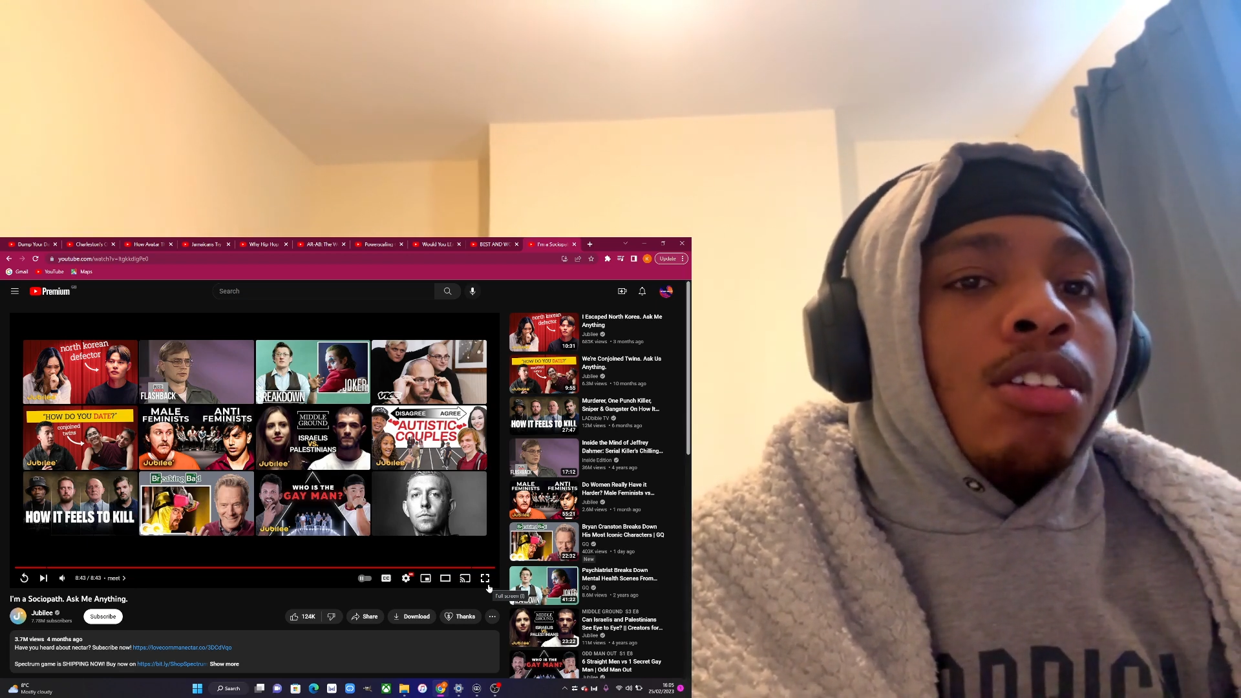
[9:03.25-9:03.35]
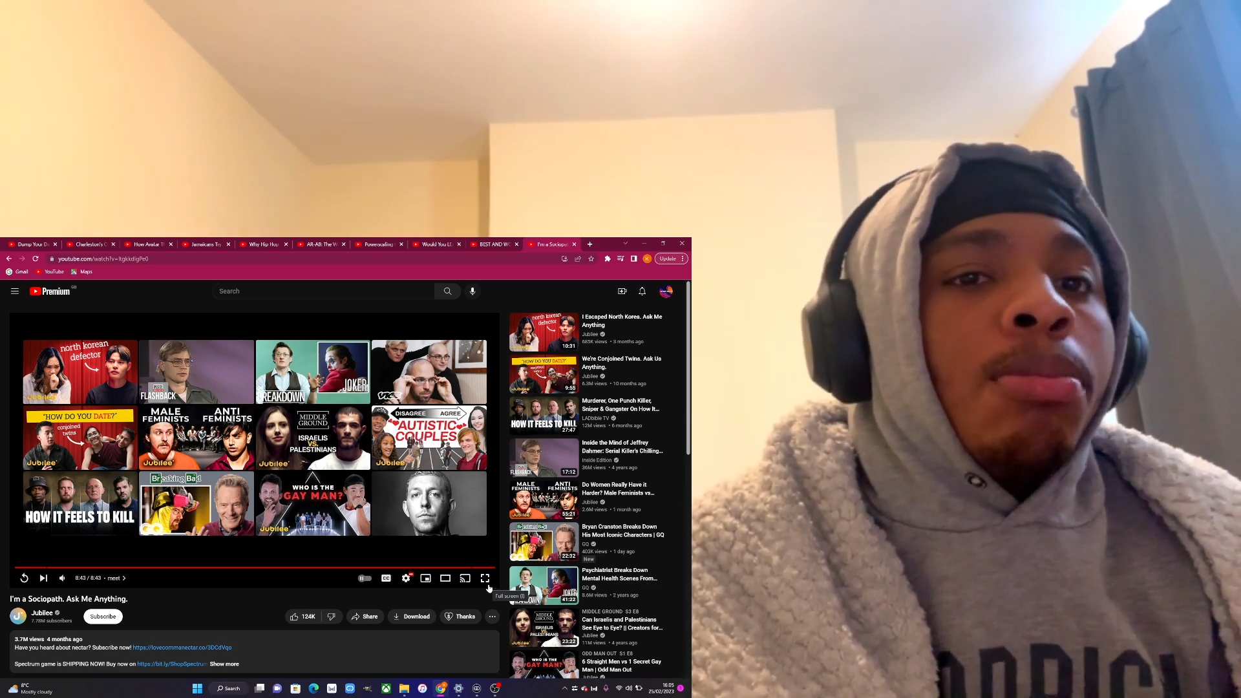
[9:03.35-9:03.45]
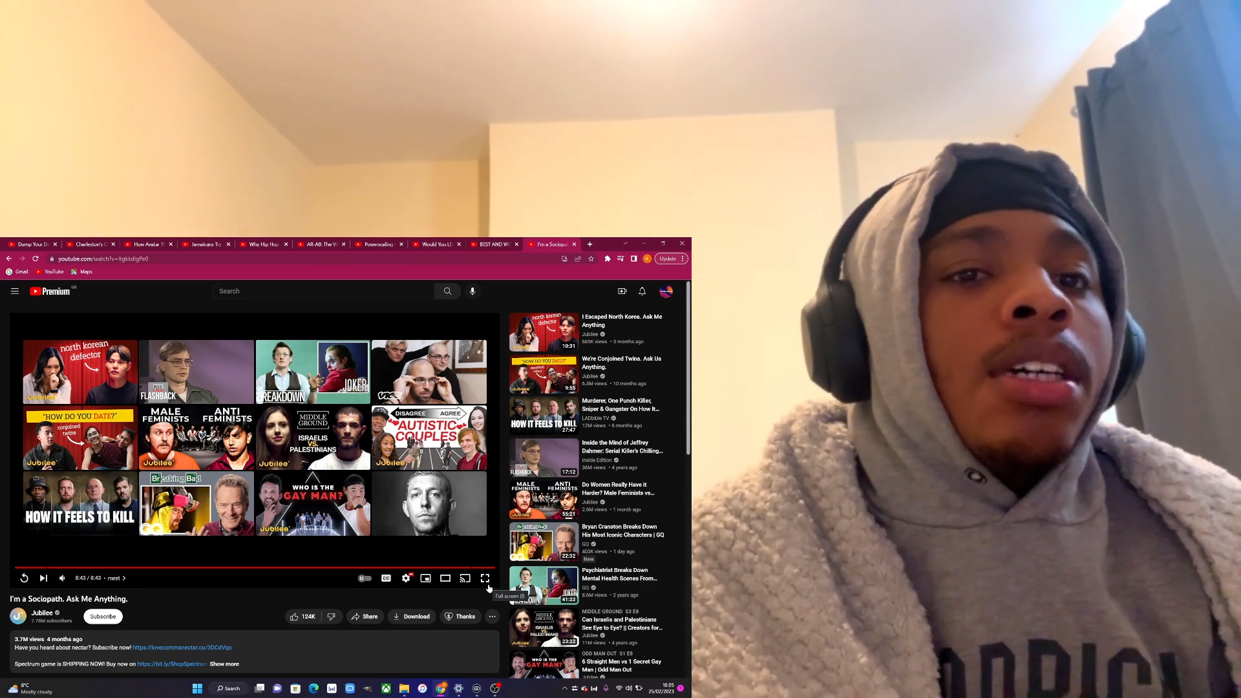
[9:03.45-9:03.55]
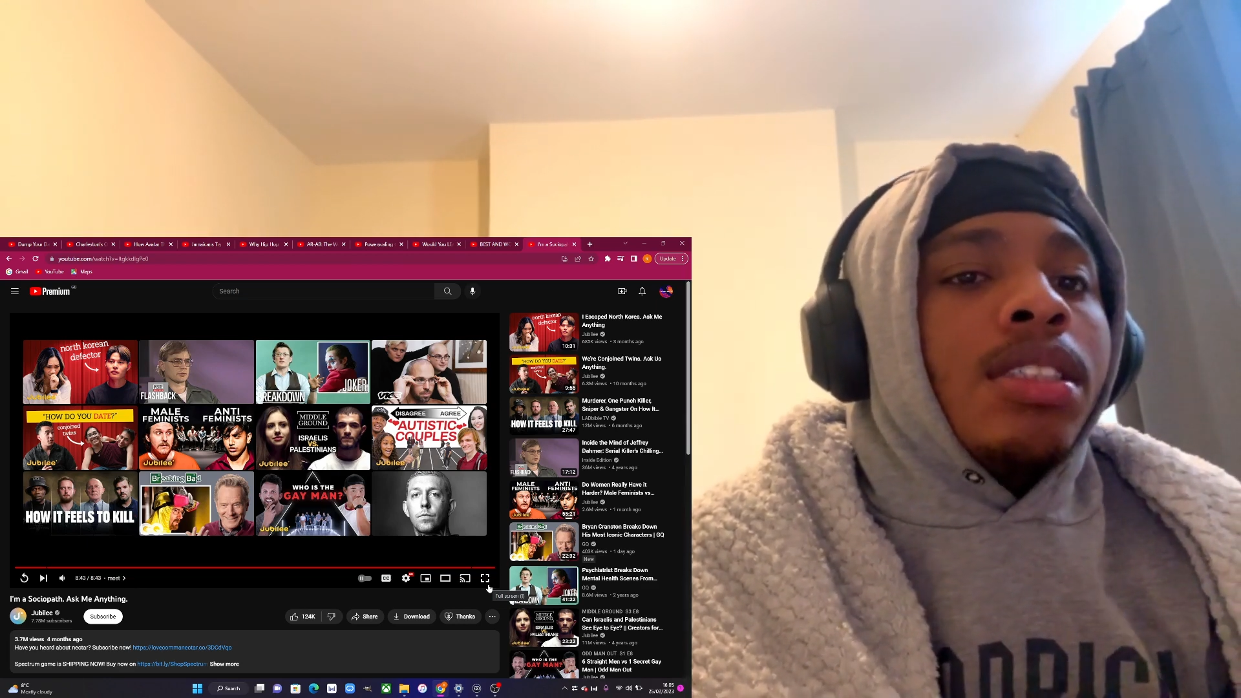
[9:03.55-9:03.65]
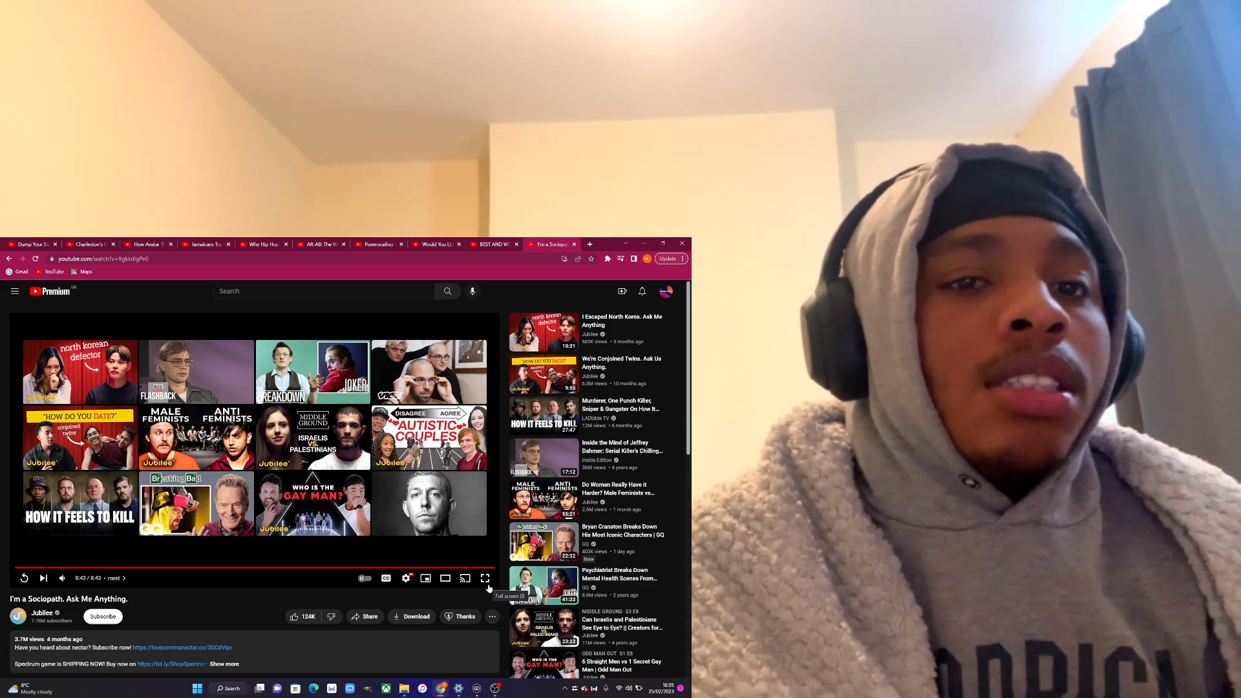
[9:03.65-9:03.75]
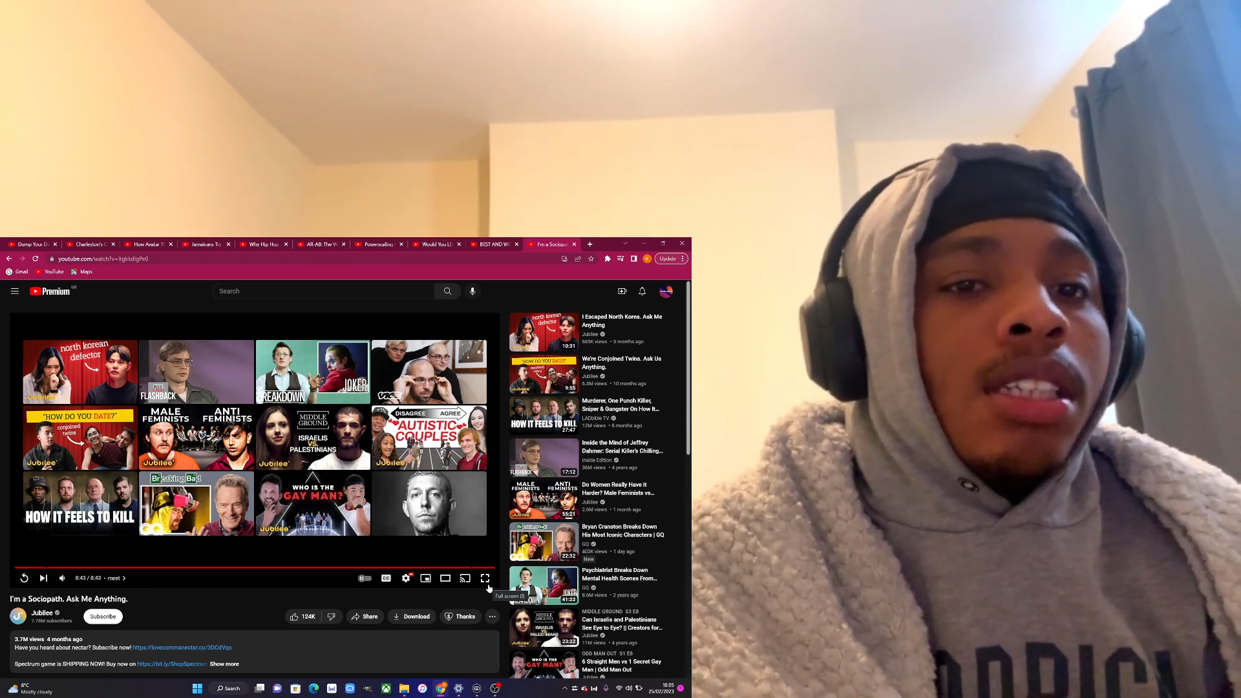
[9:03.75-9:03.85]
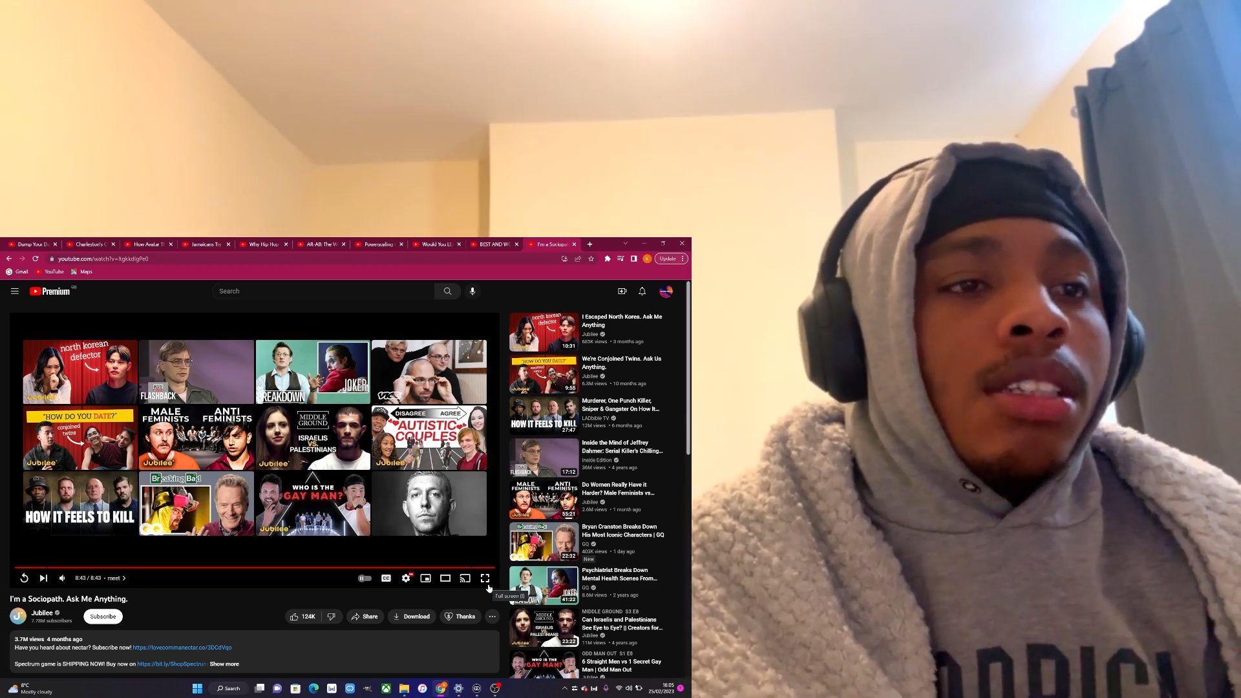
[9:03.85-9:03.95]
person. You know